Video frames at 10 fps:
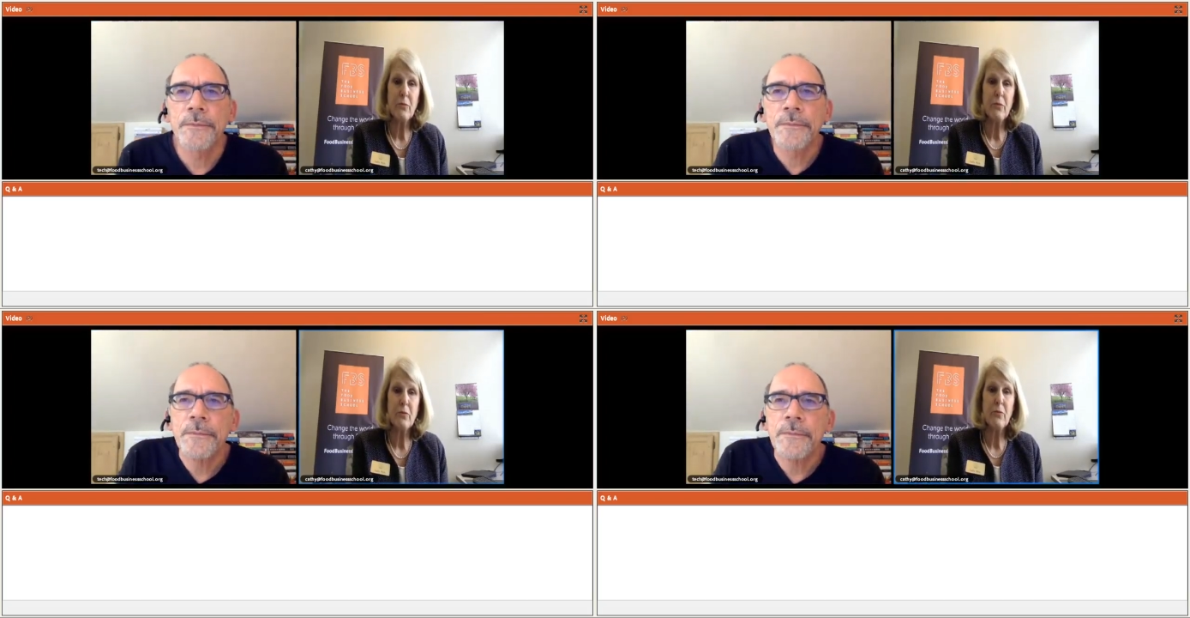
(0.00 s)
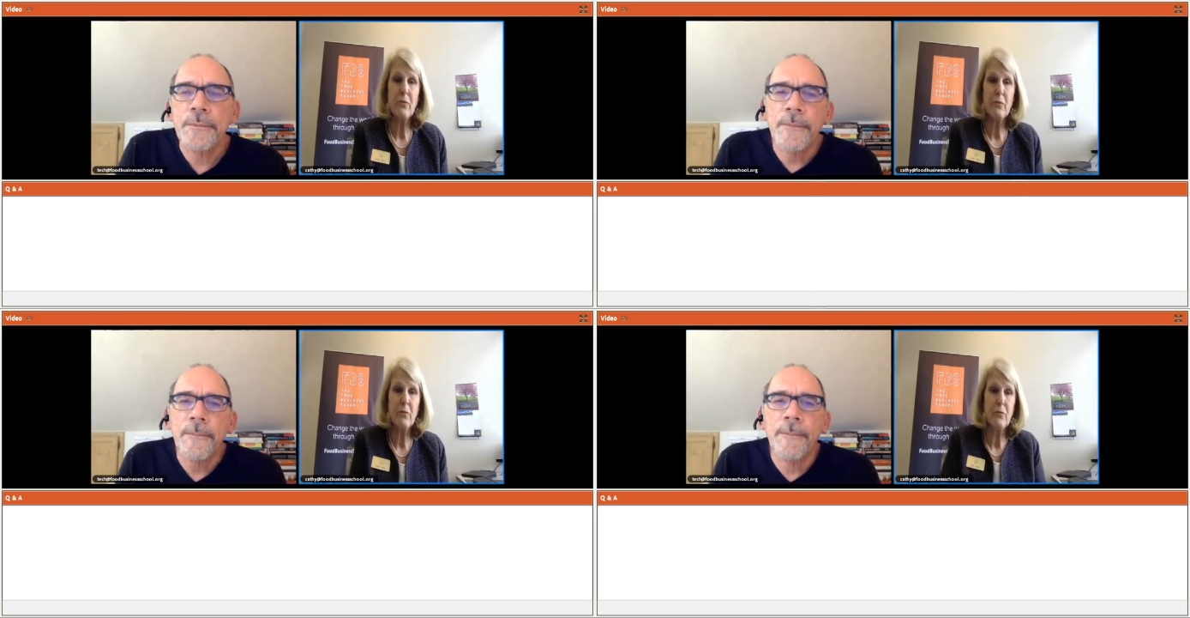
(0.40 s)

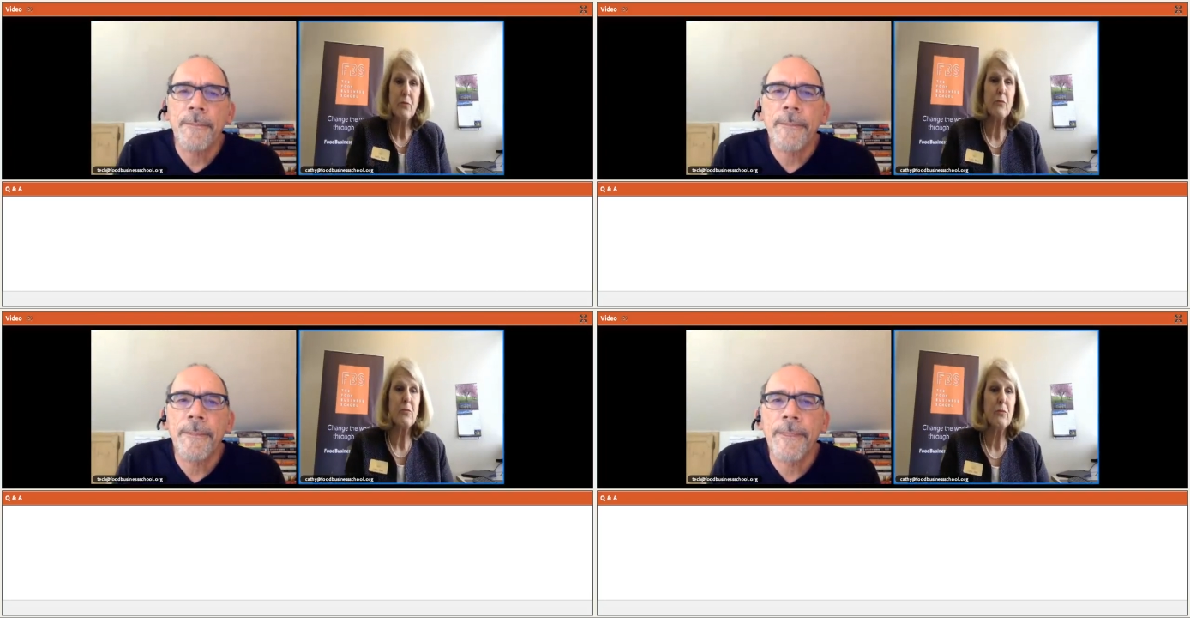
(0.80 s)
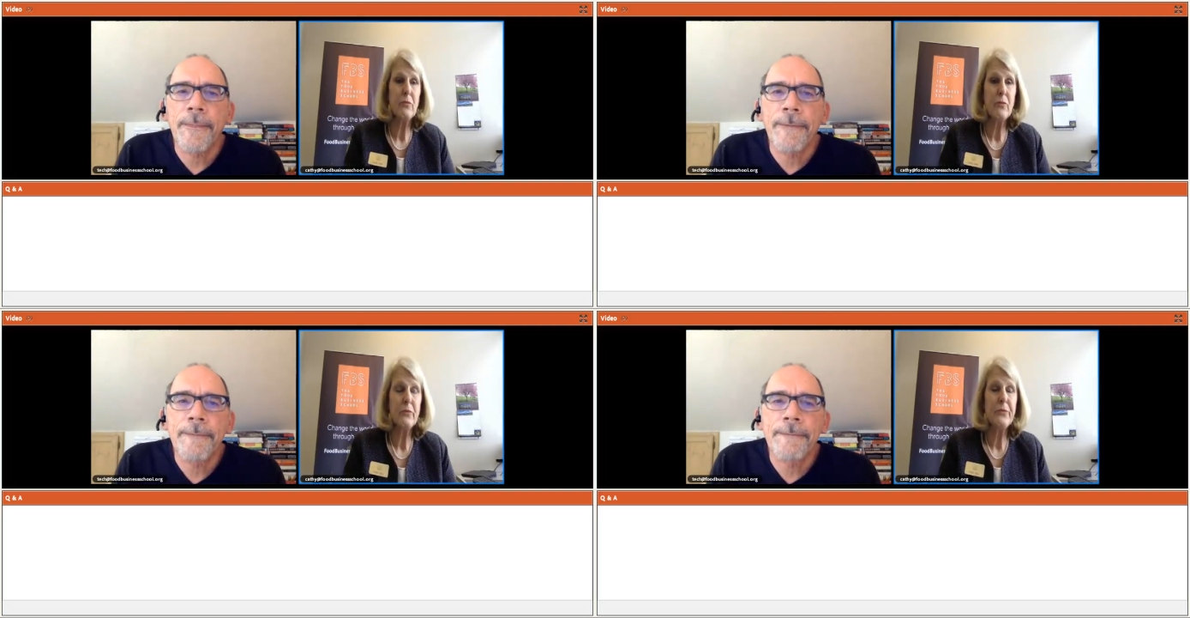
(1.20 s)

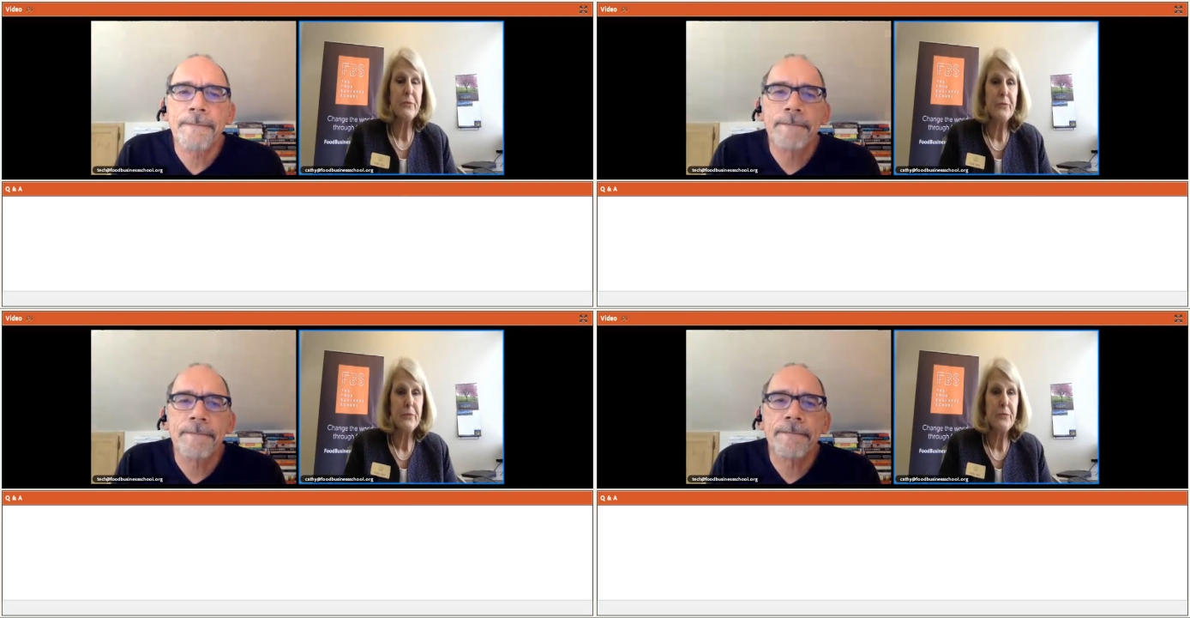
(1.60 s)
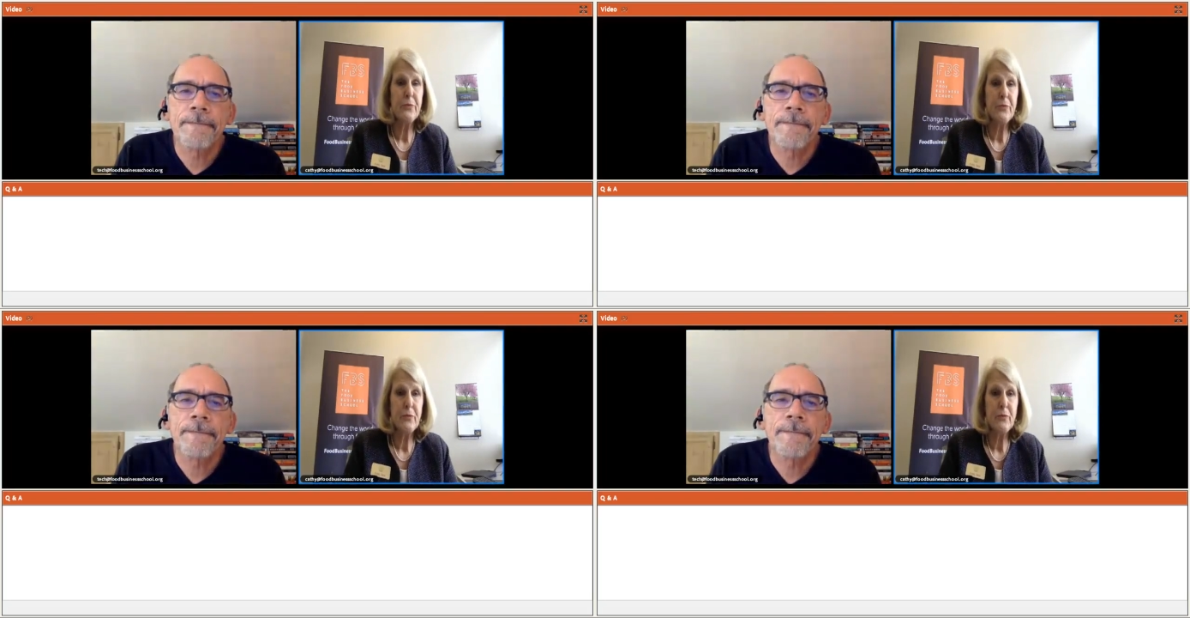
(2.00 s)

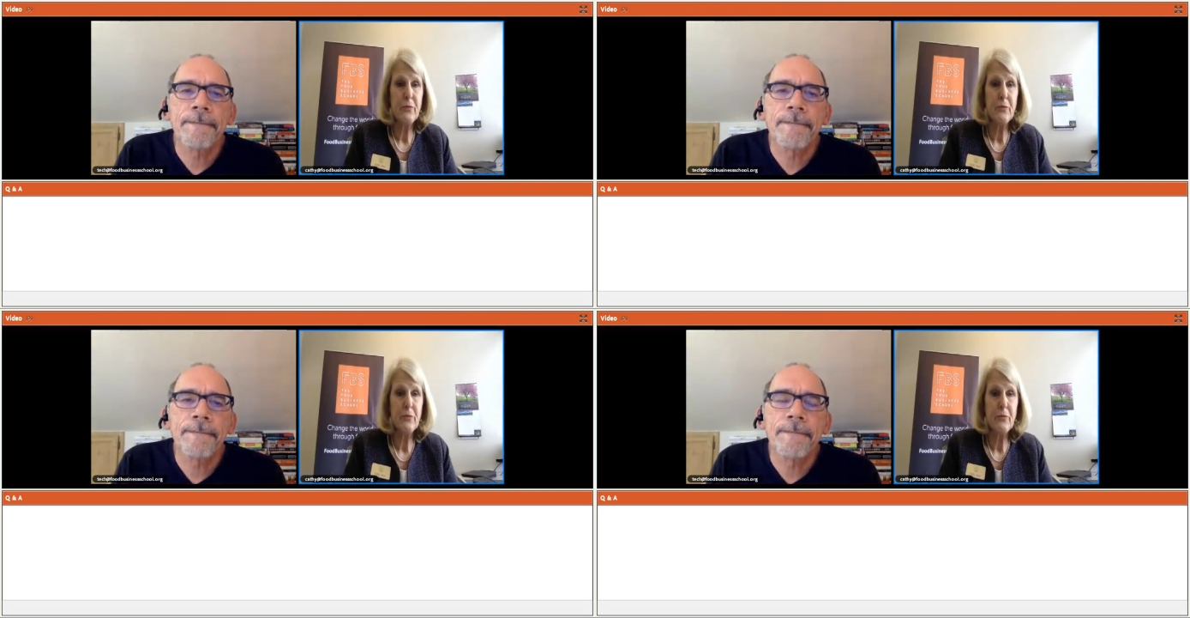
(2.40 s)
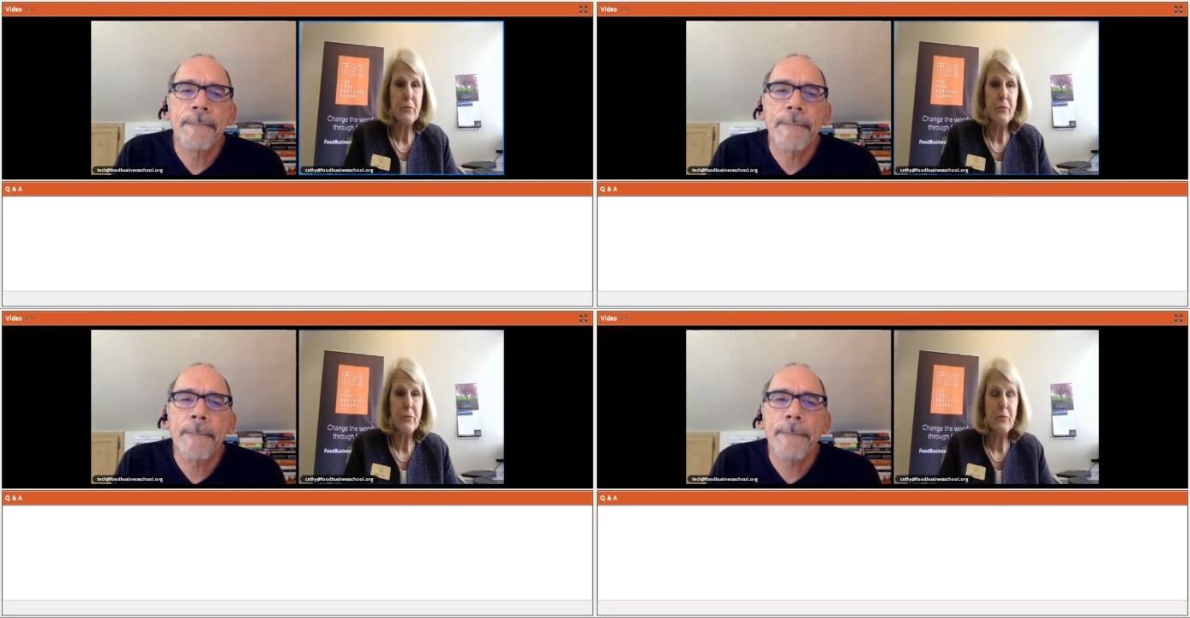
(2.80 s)

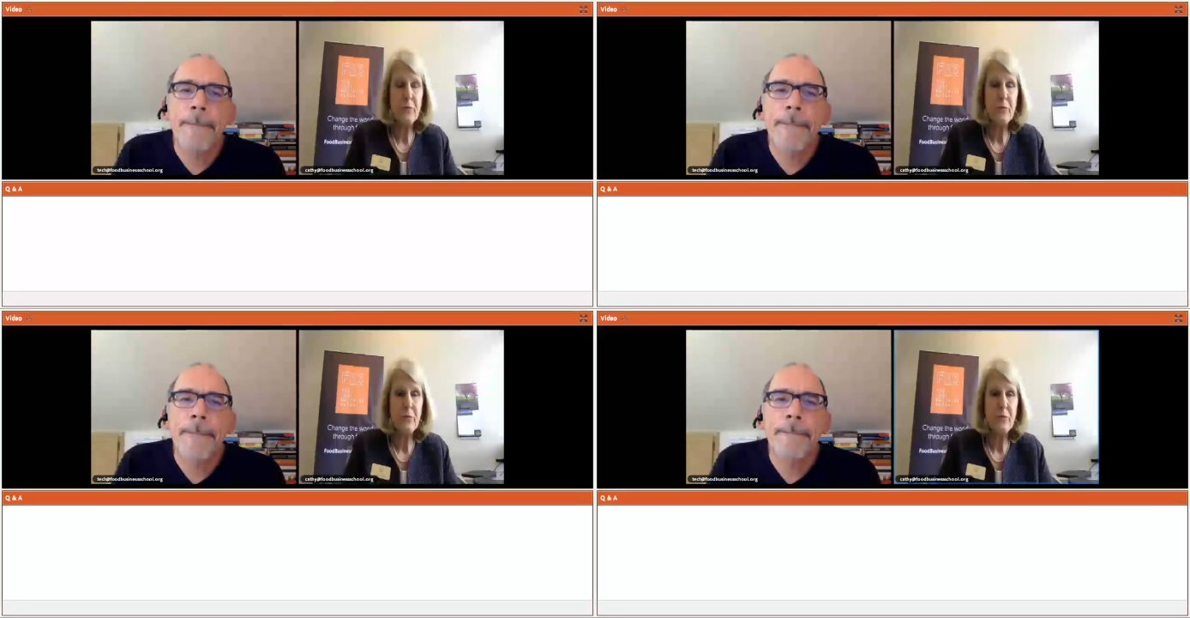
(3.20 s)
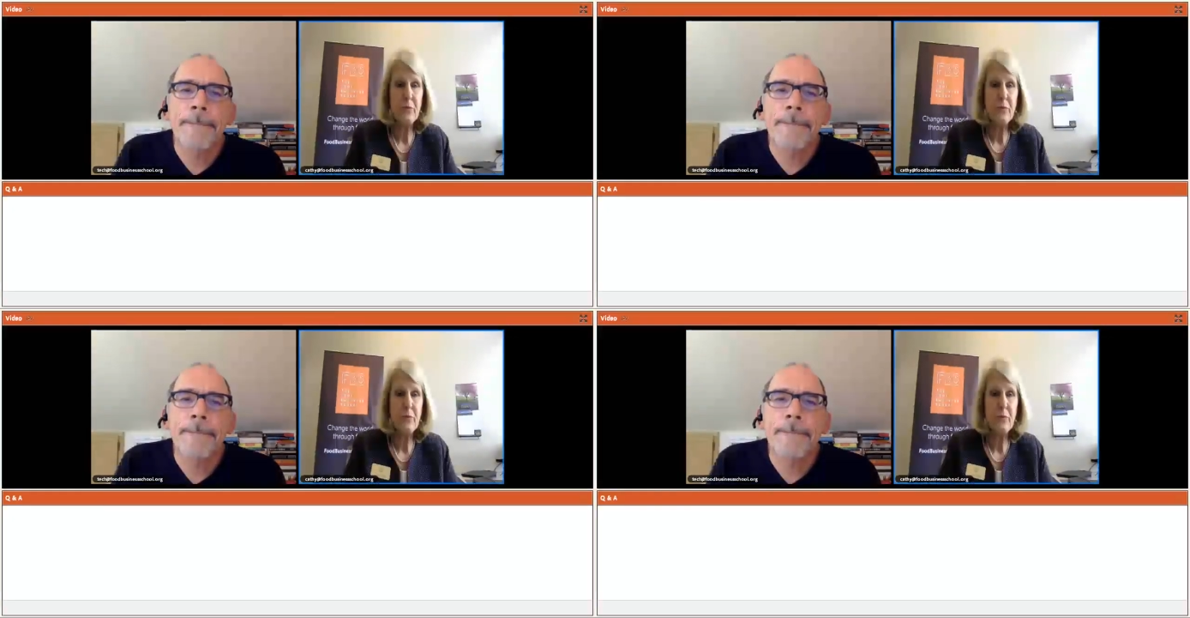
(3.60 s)

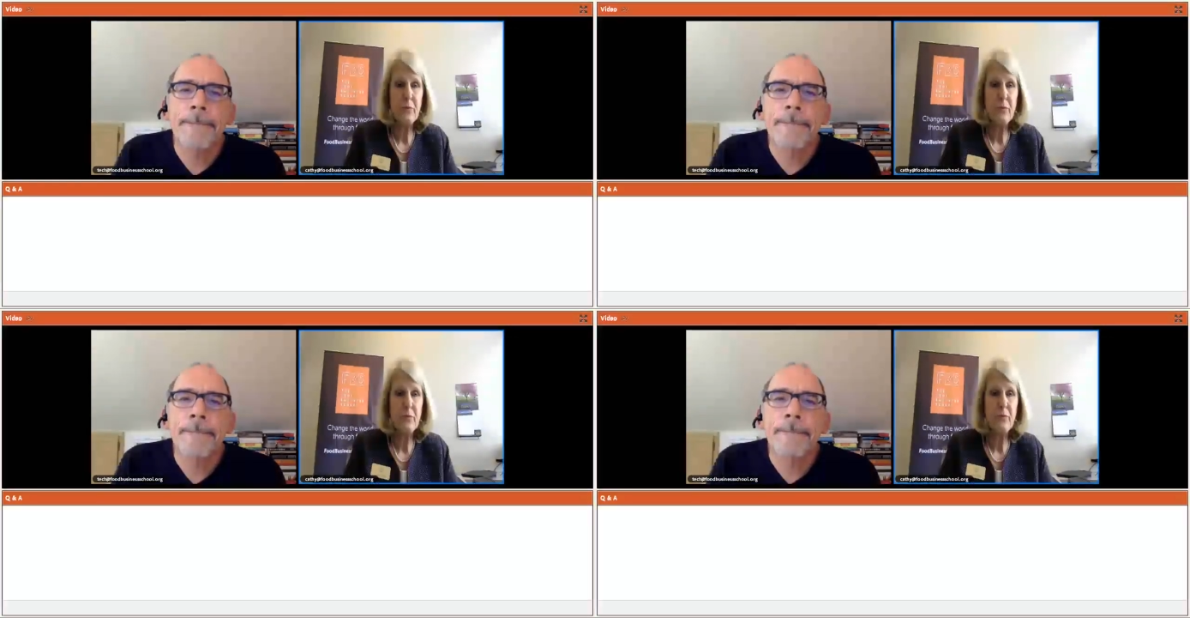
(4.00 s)
[no speech]